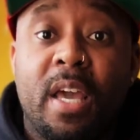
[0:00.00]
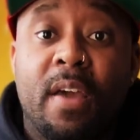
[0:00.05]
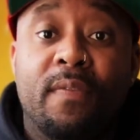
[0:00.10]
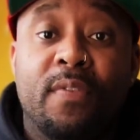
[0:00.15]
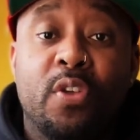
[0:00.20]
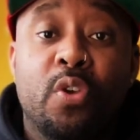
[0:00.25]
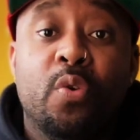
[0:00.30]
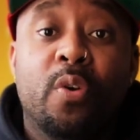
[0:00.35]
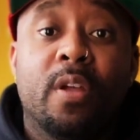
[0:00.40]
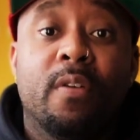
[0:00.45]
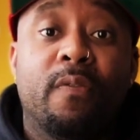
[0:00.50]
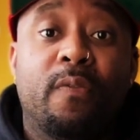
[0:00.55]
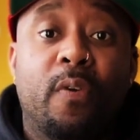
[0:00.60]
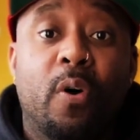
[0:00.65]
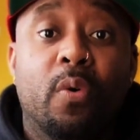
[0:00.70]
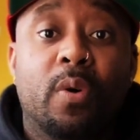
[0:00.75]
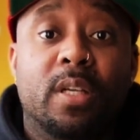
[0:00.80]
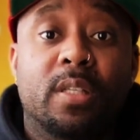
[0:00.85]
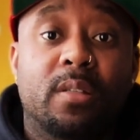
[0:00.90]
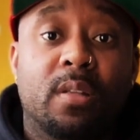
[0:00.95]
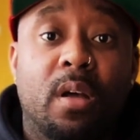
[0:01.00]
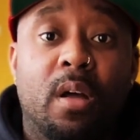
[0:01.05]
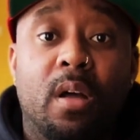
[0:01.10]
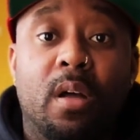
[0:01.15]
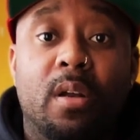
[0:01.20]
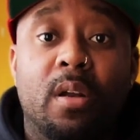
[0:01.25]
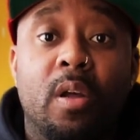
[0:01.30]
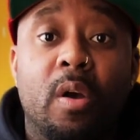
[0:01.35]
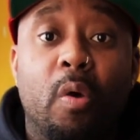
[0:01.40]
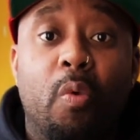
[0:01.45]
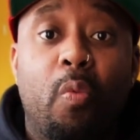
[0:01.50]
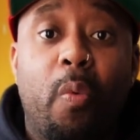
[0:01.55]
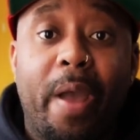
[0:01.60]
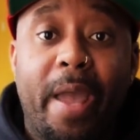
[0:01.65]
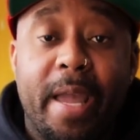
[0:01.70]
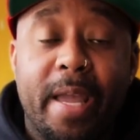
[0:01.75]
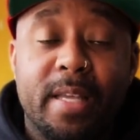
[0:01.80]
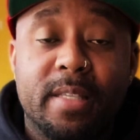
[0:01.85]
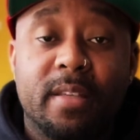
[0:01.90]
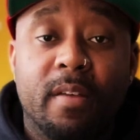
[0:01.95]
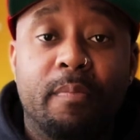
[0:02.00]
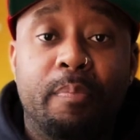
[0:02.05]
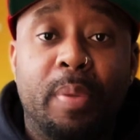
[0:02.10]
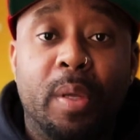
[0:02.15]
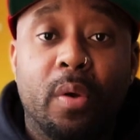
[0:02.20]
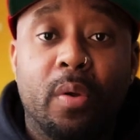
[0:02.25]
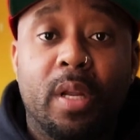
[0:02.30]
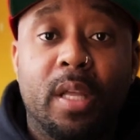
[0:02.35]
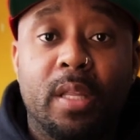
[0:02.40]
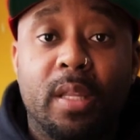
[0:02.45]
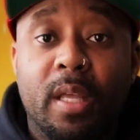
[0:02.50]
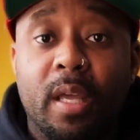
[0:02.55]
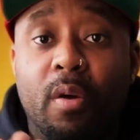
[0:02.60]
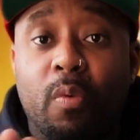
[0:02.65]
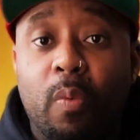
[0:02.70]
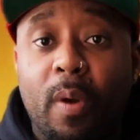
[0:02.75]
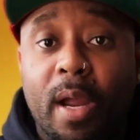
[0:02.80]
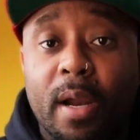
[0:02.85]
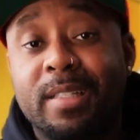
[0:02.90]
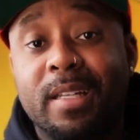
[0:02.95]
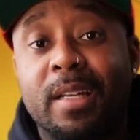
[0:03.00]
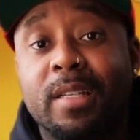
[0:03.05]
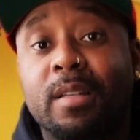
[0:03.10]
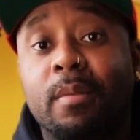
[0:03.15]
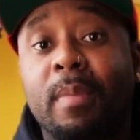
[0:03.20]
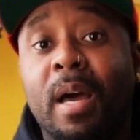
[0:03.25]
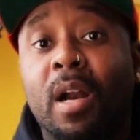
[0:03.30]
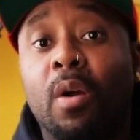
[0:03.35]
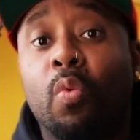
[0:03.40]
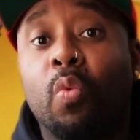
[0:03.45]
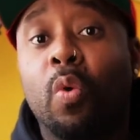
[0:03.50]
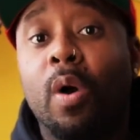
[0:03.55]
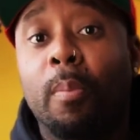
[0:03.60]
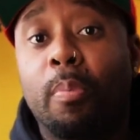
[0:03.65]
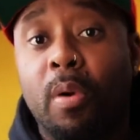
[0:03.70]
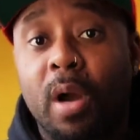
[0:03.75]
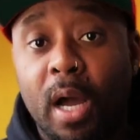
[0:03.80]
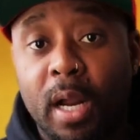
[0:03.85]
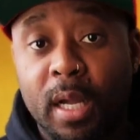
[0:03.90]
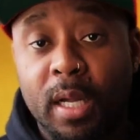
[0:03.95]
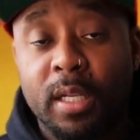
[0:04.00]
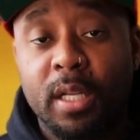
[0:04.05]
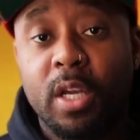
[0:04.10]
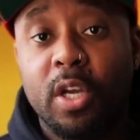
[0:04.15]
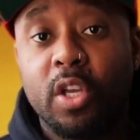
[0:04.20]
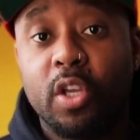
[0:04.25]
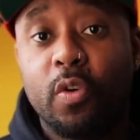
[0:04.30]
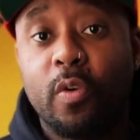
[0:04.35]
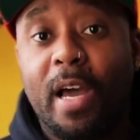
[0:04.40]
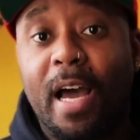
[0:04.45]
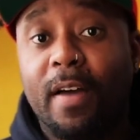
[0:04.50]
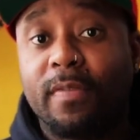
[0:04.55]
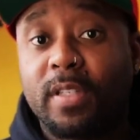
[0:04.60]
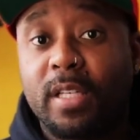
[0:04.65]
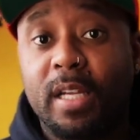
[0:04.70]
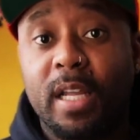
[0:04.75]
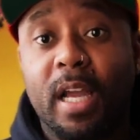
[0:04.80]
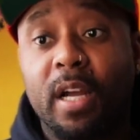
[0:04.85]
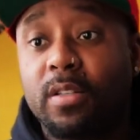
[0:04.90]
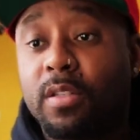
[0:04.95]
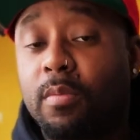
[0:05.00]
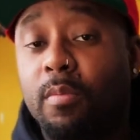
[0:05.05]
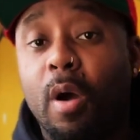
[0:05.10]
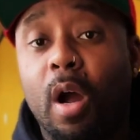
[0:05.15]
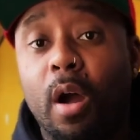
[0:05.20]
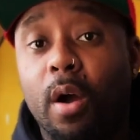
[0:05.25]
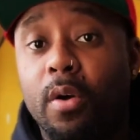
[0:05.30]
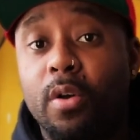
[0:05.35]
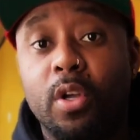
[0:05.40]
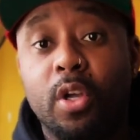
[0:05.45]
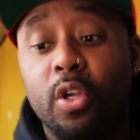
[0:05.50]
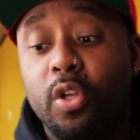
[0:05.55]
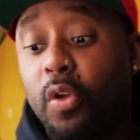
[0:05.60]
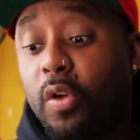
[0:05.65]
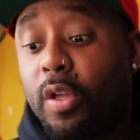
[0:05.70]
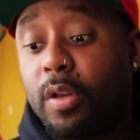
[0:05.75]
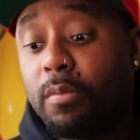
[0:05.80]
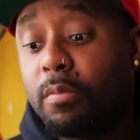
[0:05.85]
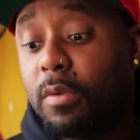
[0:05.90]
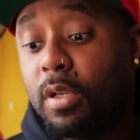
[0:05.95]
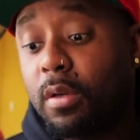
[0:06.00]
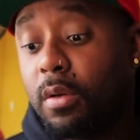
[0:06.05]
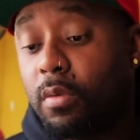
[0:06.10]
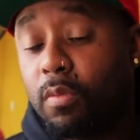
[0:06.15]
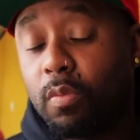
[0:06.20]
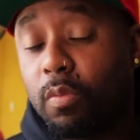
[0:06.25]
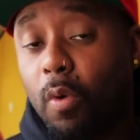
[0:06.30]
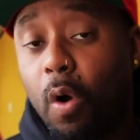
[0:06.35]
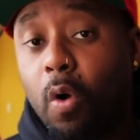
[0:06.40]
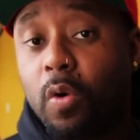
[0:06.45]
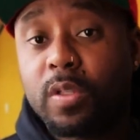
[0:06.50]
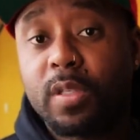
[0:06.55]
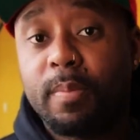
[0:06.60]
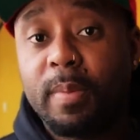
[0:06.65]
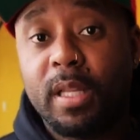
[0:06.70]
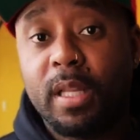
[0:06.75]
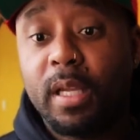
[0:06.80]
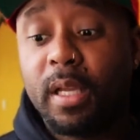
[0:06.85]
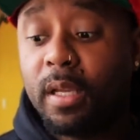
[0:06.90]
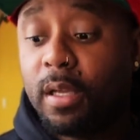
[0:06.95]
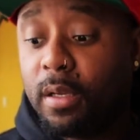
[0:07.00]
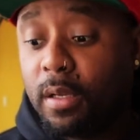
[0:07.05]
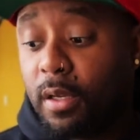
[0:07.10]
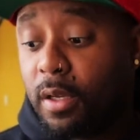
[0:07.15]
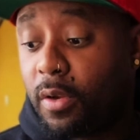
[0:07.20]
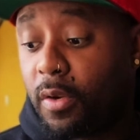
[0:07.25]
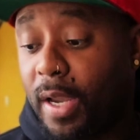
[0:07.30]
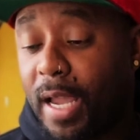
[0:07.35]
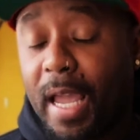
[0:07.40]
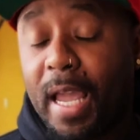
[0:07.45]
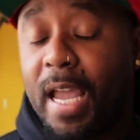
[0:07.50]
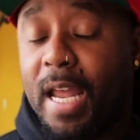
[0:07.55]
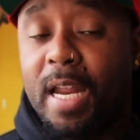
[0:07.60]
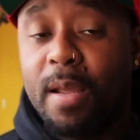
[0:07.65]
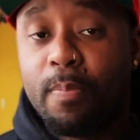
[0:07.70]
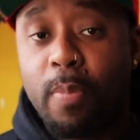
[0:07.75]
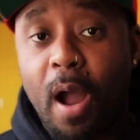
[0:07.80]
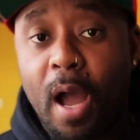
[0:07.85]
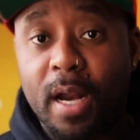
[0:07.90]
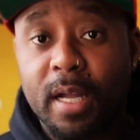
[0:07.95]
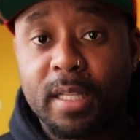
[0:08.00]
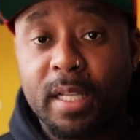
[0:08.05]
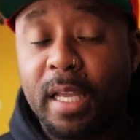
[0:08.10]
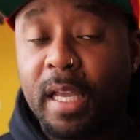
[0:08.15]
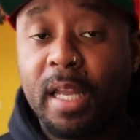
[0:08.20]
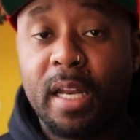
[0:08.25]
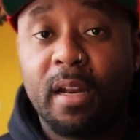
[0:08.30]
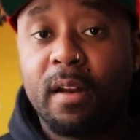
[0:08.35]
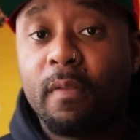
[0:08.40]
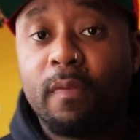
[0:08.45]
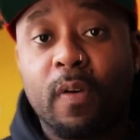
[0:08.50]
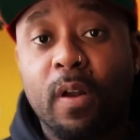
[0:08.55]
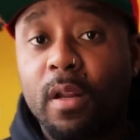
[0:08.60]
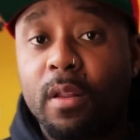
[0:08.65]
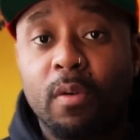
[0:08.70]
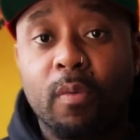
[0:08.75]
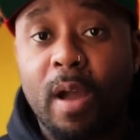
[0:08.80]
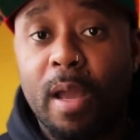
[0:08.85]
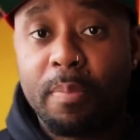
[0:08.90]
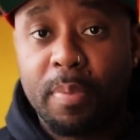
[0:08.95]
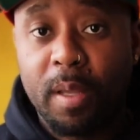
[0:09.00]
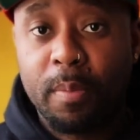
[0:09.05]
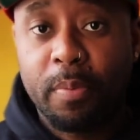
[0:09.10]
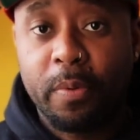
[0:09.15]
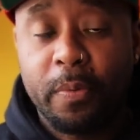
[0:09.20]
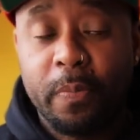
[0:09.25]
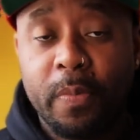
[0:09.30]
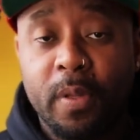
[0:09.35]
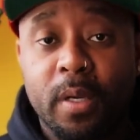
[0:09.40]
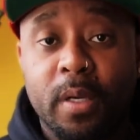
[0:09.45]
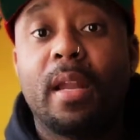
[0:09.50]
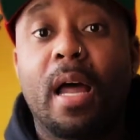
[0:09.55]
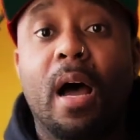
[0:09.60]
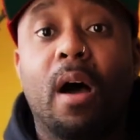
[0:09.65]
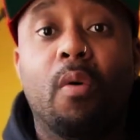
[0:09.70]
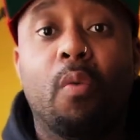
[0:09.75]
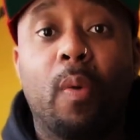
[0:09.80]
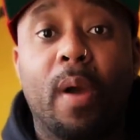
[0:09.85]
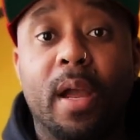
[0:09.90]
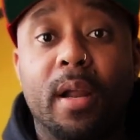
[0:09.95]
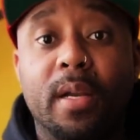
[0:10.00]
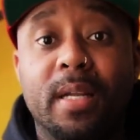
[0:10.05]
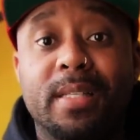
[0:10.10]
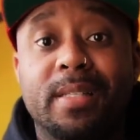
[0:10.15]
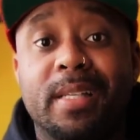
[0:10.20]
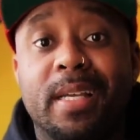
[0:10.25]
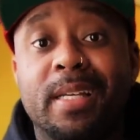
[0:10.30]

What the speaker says: if you can focus on ways of building the awareness, it doesn't matter what product you have today or tomorrow, you can ultimately create any product and get it in front of the right people. Now, awareness